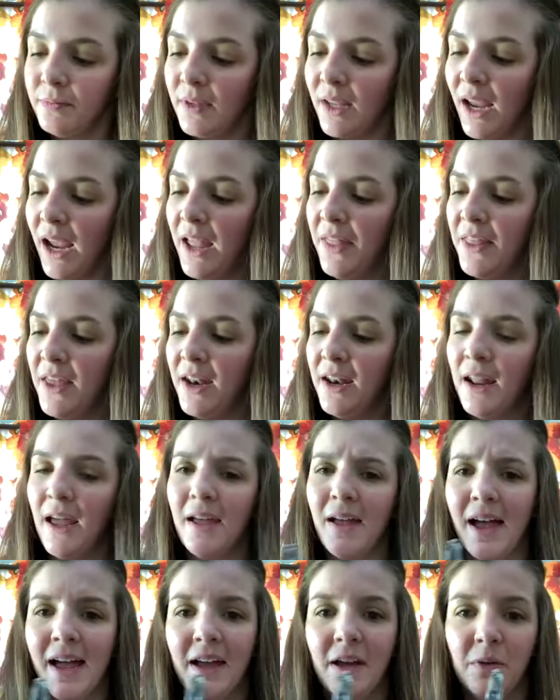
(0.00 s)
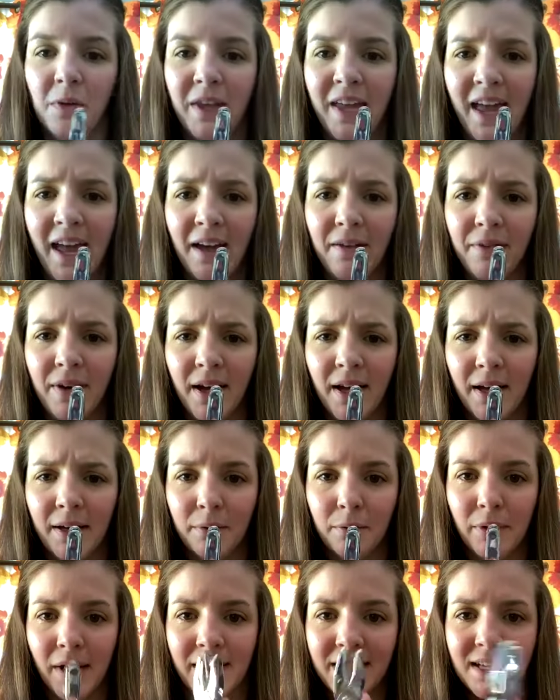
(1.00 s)
And then I only have a
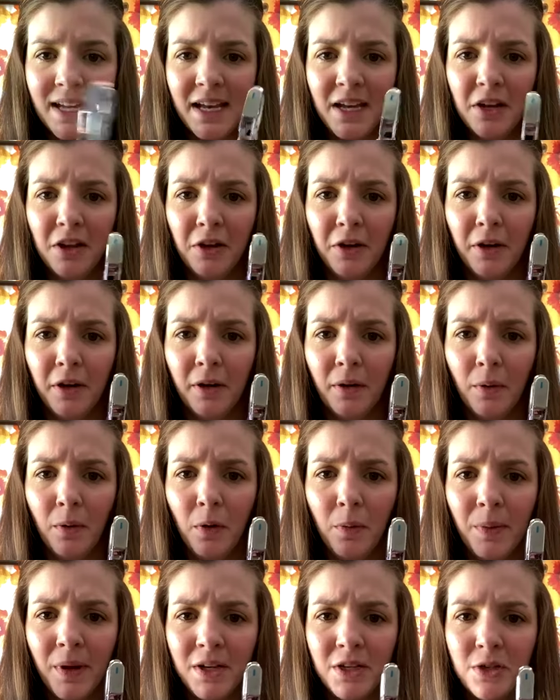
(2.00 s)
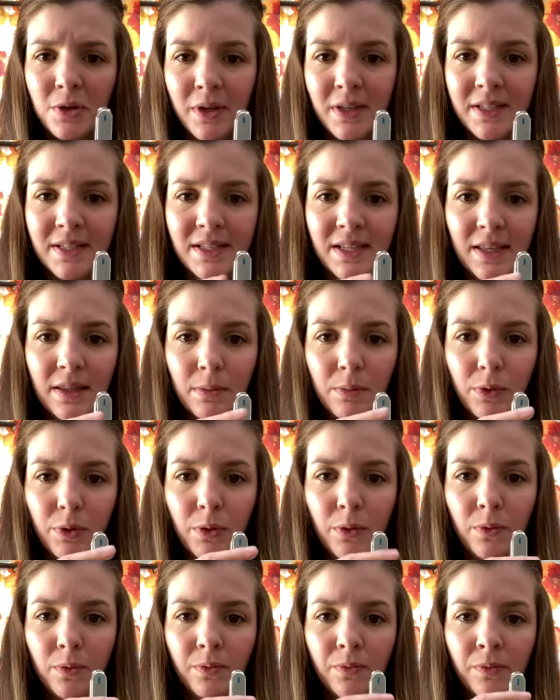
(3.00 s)
rectangular hole punch. You can see the
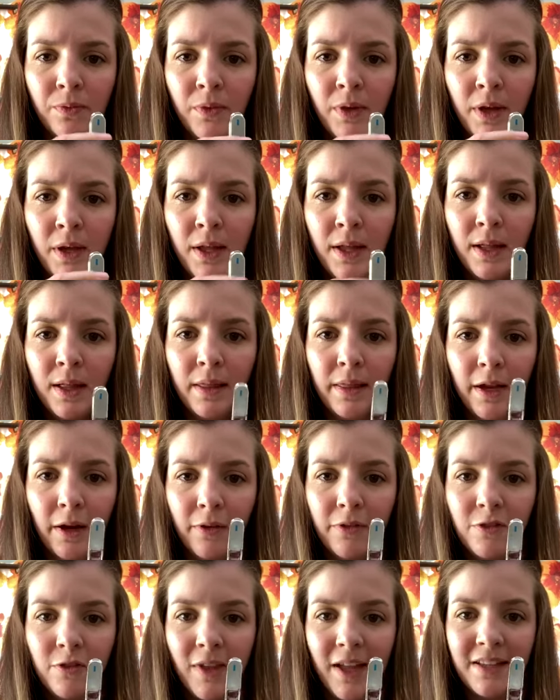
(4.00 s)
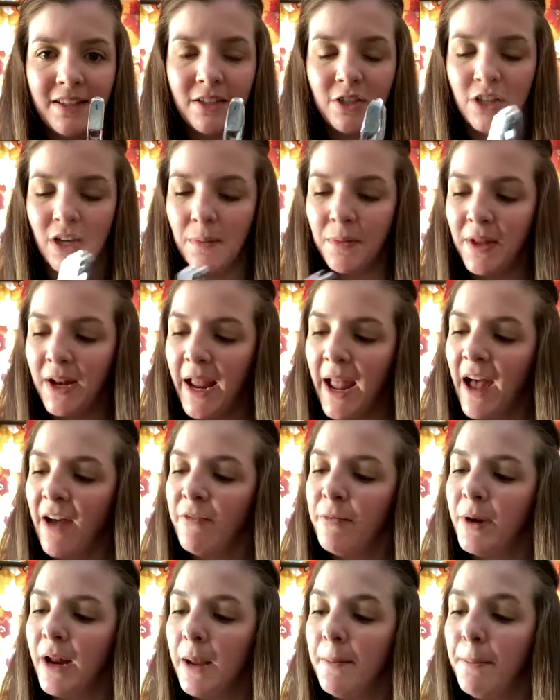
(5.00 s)
blue there. So that's the shape that I have,
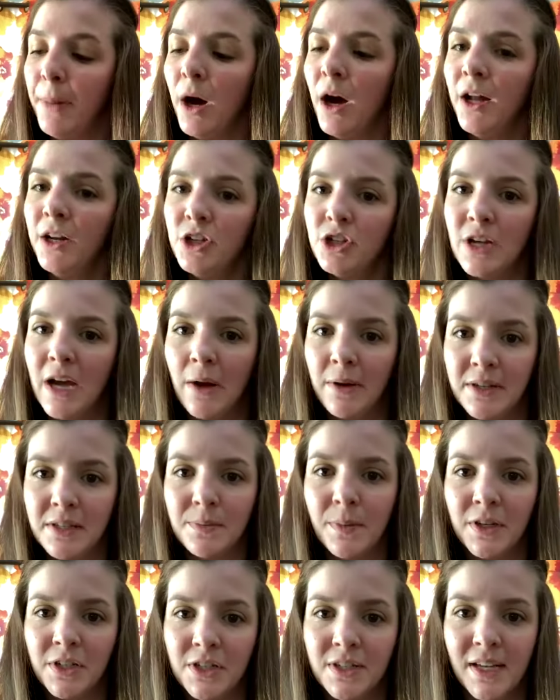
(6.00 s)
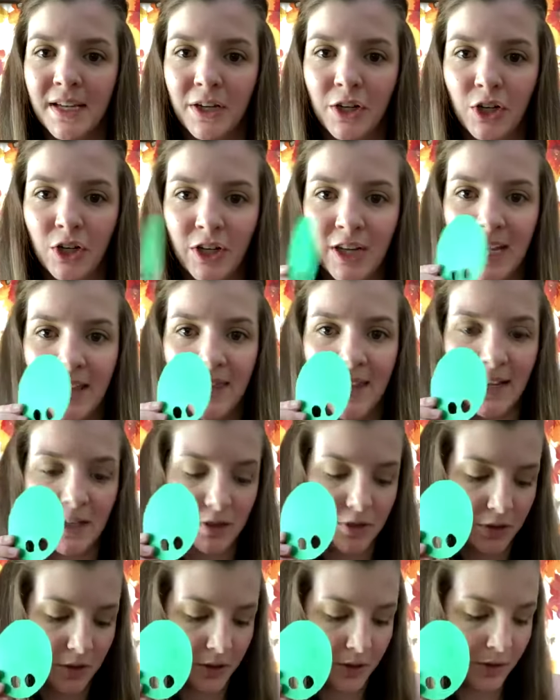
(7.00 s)
but I punched out as much as I could in that
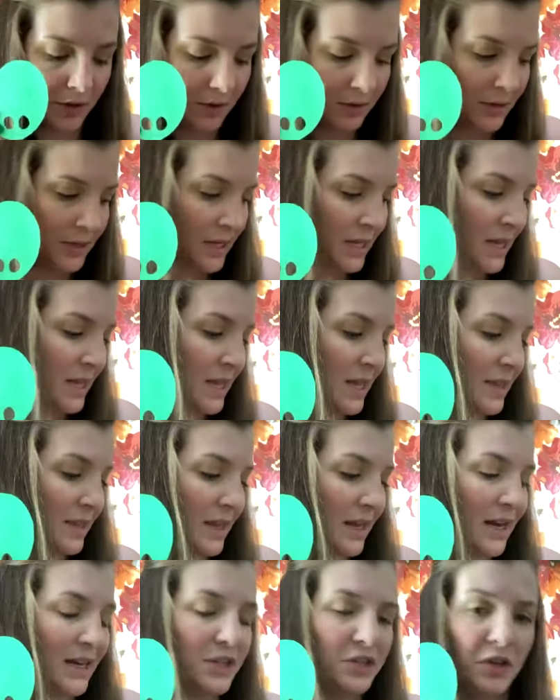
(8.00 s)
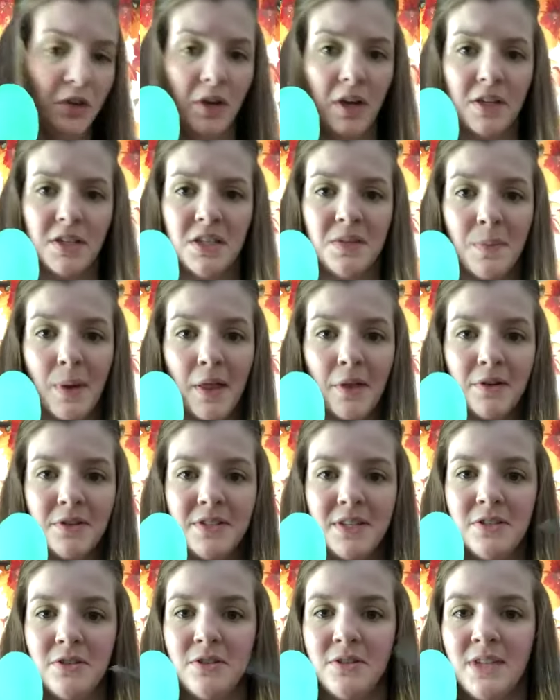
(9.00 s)
circle. Then I took a smaller
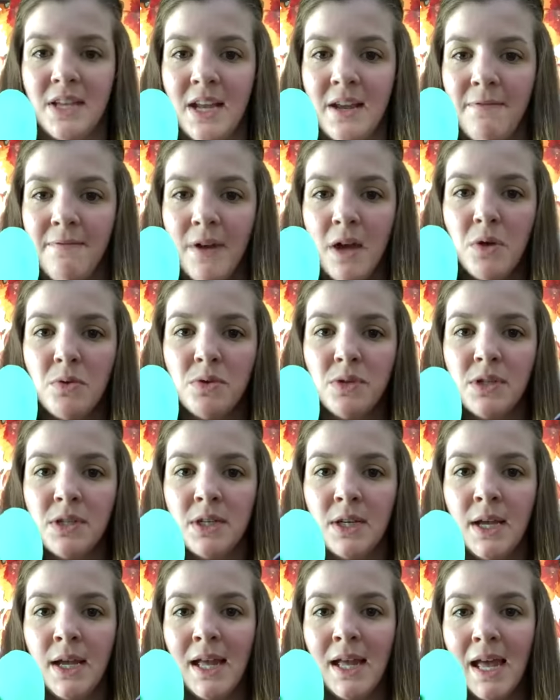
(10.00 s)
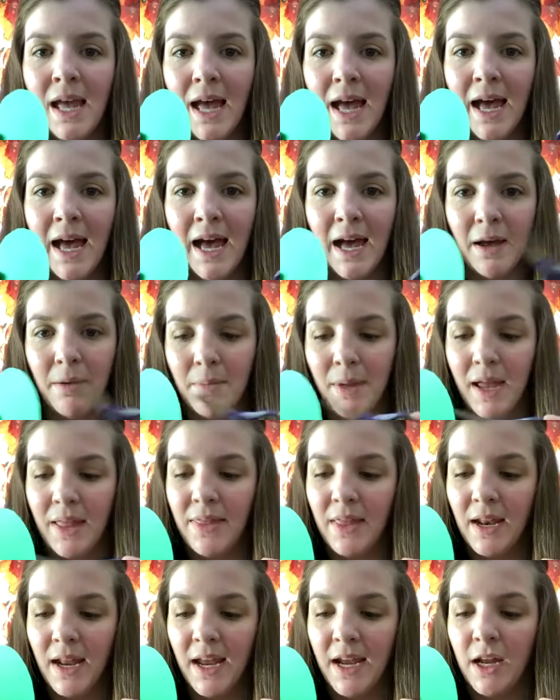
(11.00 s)
scissors that I found, and
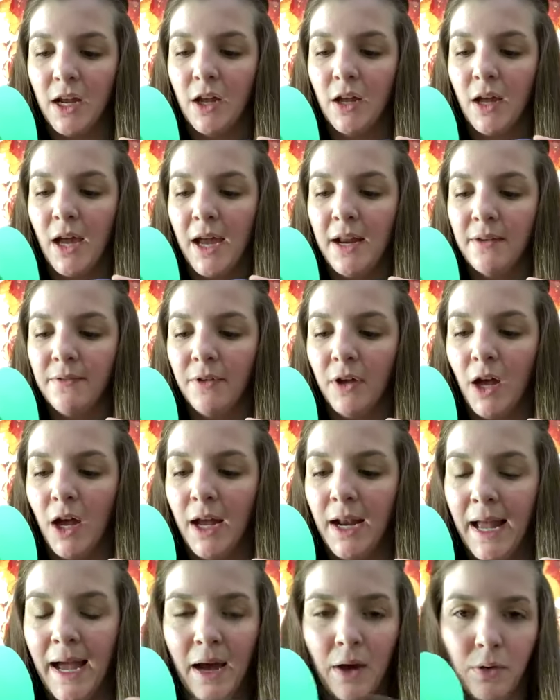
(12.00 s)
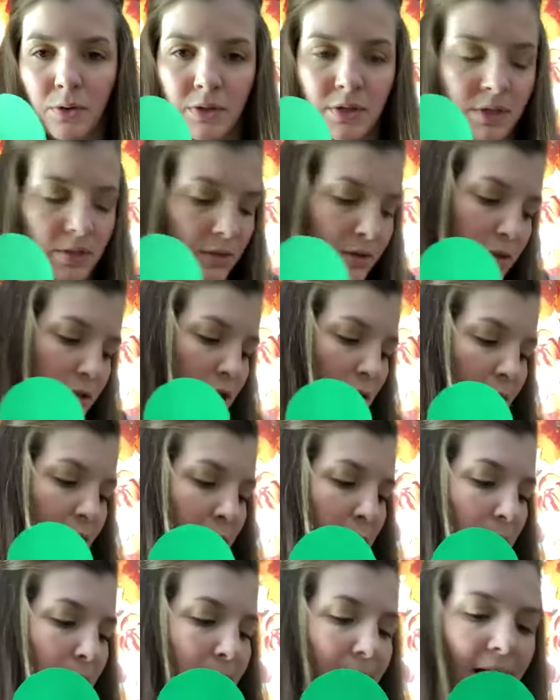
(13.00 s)
then I kind of cut out. So if
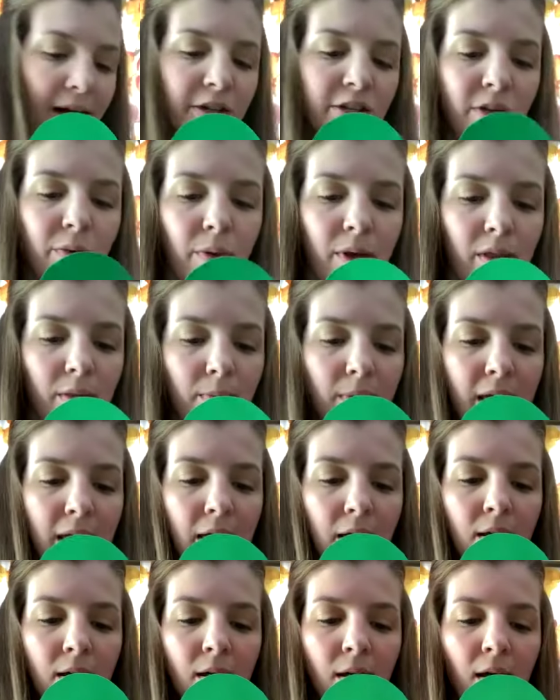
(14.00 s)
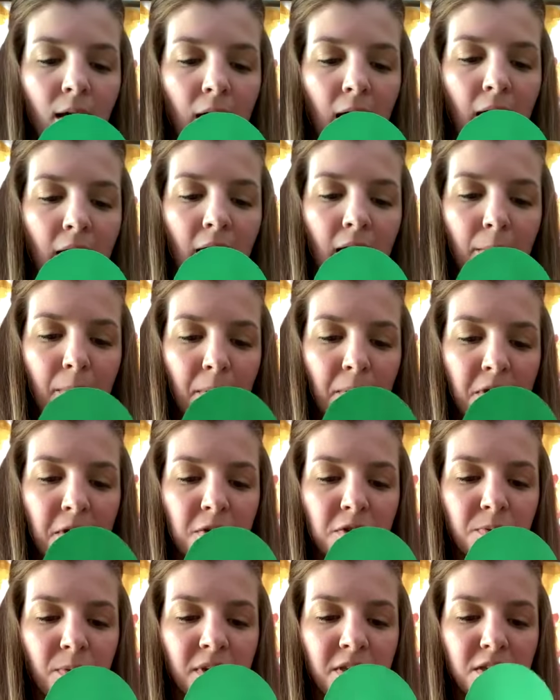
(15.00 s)
you imagine with me, I'm gonna
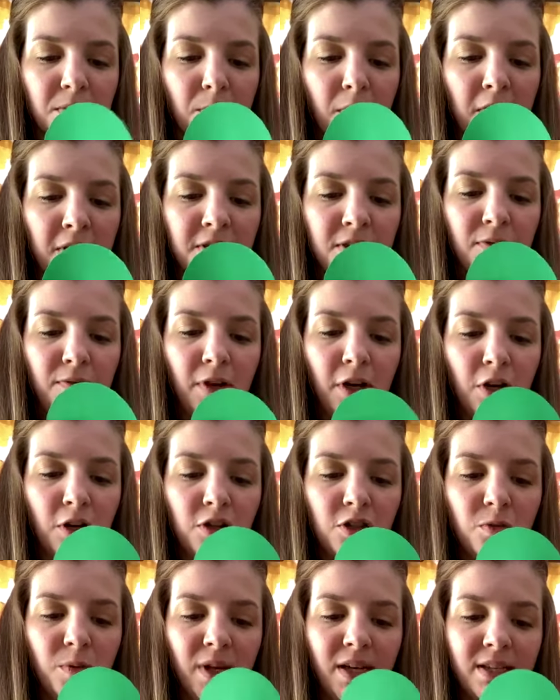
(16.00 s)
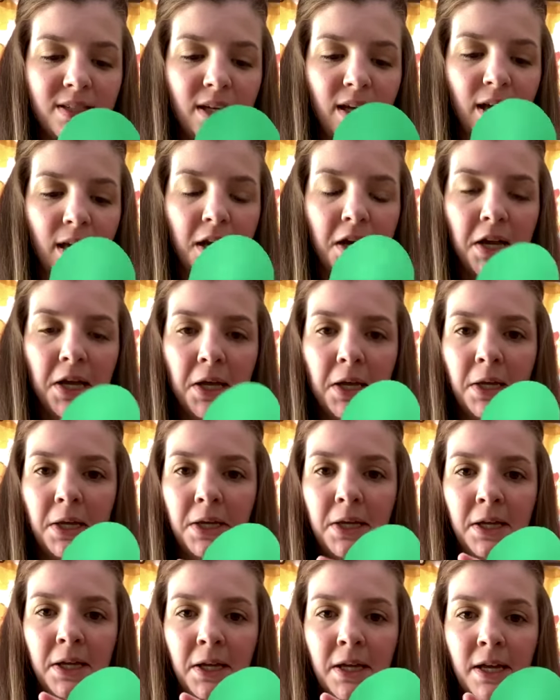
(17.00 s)
use my smallest fingers because again,
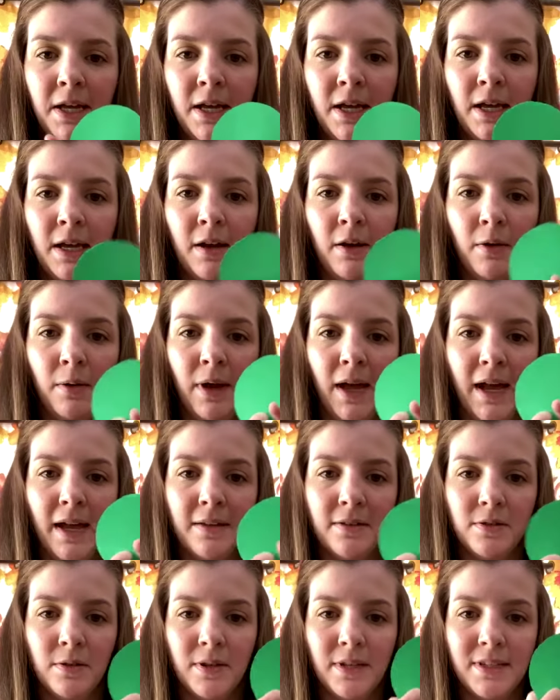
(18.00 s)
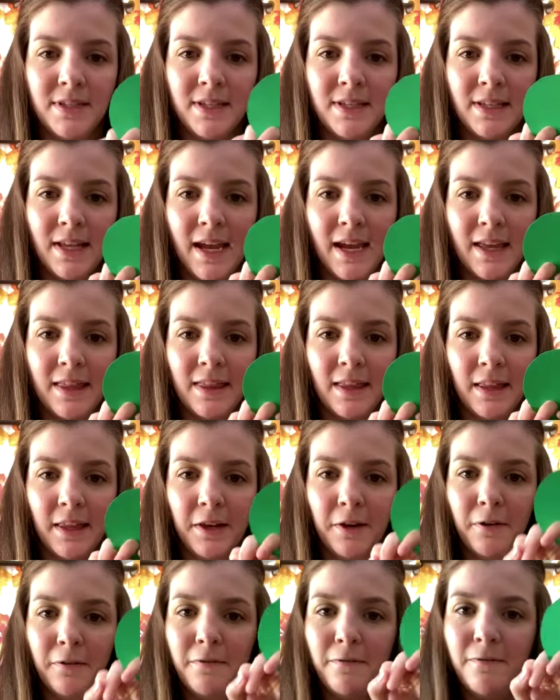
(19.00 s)
okay, so this is like the
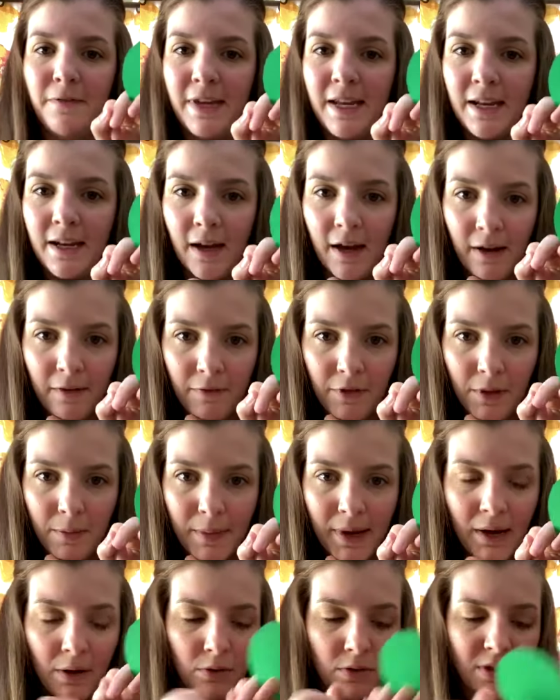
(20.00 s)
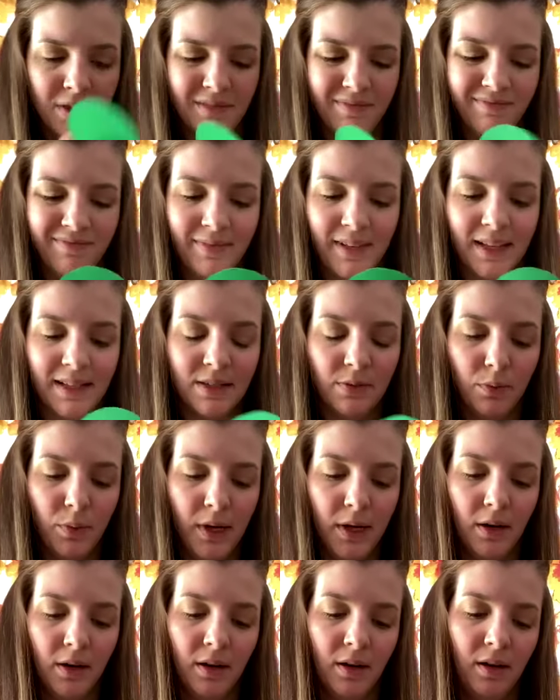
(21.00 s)
little feet of the mouse. That's
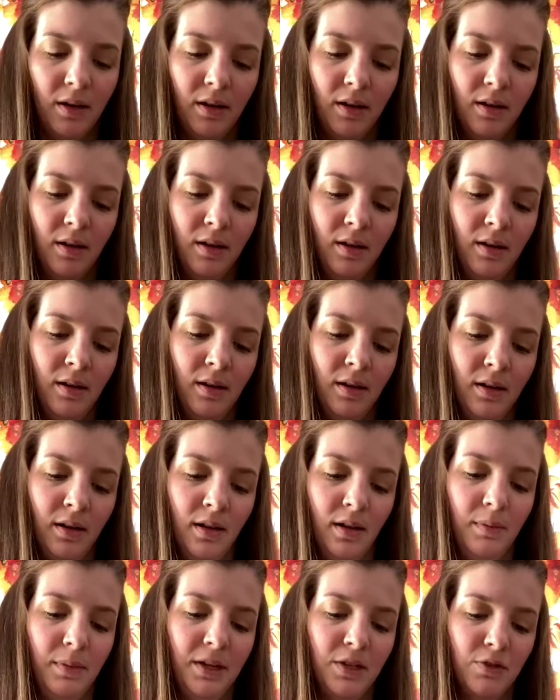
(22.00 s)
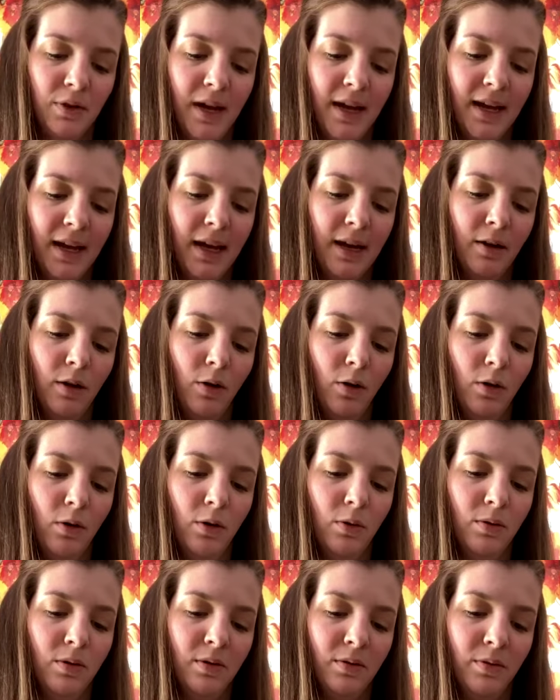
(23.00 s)
weird. Let me try again.
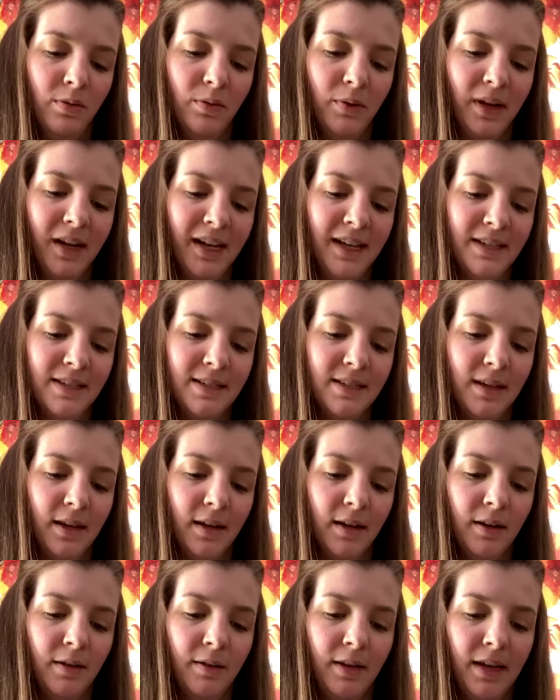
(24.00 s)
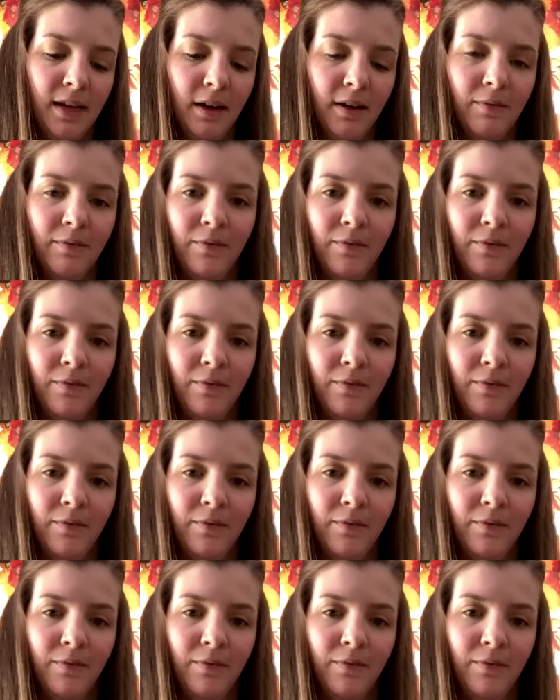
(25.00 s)
Uh-oh, we're getting stuck here.